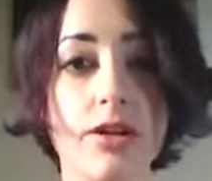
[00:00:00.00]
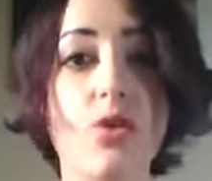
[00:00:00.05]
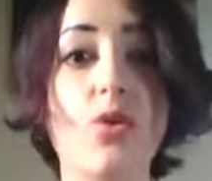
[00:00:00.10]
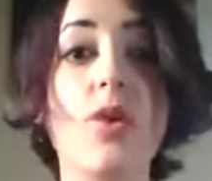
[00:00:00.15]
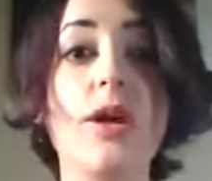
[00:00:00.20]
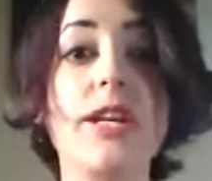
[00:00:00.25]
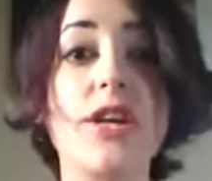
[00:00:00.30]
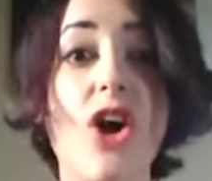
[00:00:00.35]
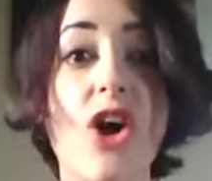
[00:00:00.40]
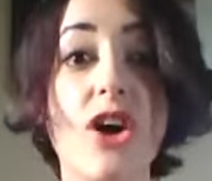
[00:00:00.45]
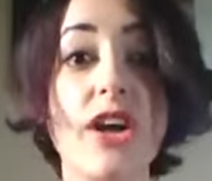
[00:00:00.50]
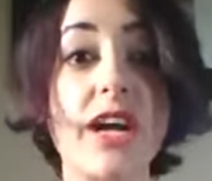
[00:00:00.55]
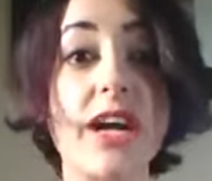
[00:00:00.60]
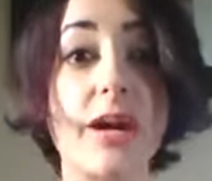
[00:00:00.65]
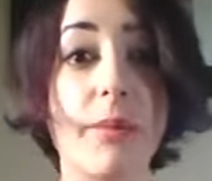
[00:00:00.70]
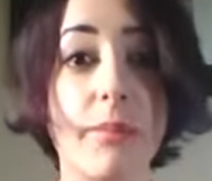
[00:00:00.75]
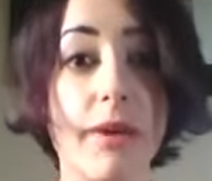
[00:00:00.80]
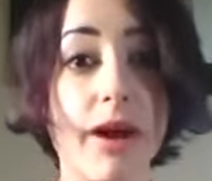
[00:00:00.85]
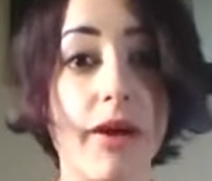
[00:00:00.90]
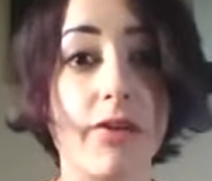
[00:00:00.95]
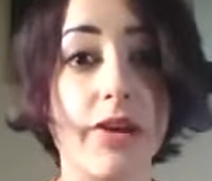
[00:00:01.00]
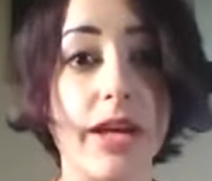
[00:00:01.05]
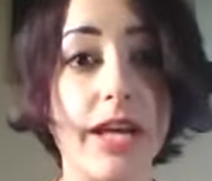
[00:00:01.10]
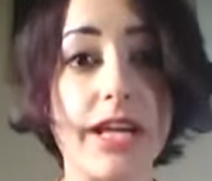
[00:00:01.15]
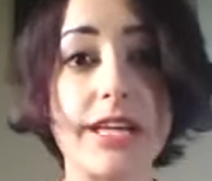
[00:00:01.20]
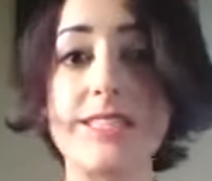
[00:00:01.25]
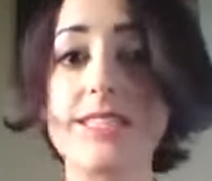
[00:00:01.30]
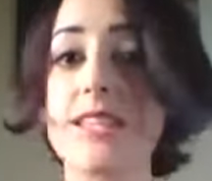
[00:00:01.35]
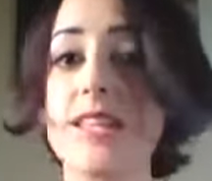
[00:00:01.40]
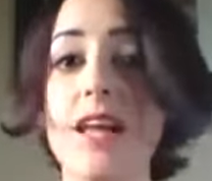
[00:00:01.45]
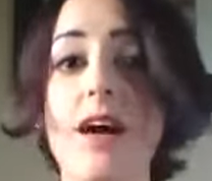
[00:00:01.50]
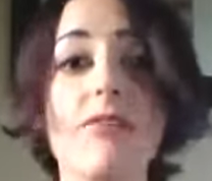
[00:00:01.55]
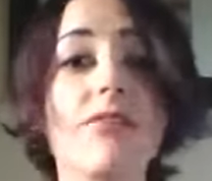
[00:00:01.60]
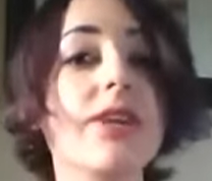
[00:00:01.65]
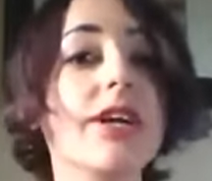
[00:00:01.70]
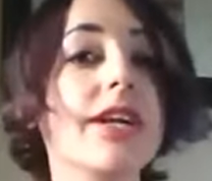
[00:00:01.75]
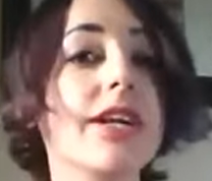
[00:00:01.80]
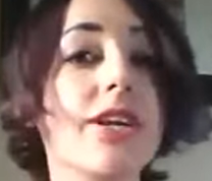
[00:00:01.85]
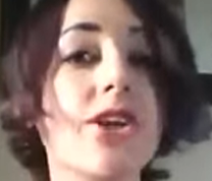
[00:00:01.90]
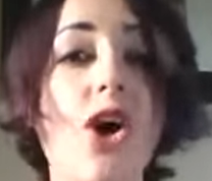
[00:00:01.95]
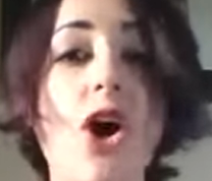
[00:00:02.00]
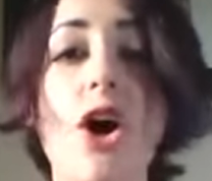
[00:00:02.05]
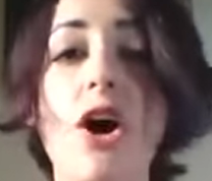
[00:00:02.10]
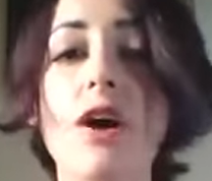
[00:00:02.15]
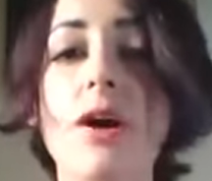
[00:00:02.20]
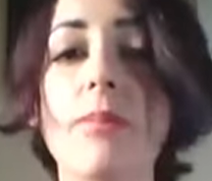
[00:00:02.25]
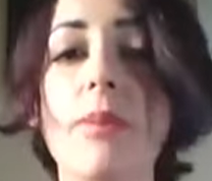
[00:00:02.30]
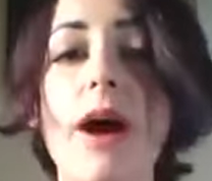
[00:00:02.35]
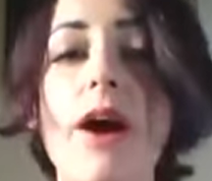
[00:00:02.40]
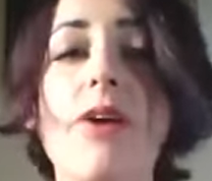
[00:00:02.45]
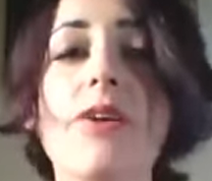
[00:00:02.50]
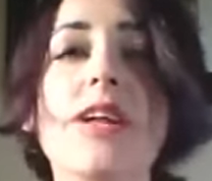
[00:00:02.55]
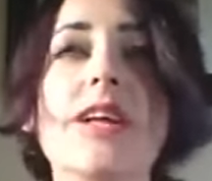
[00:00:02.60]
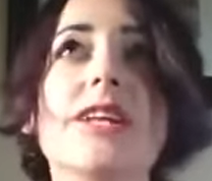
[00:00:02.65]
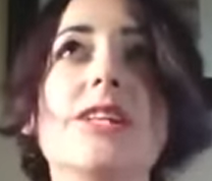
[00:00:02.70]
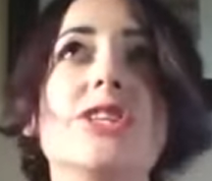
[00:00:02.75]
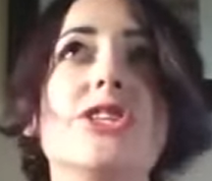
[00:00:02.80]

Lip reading: Quit talking about it. It's lovely to talk about and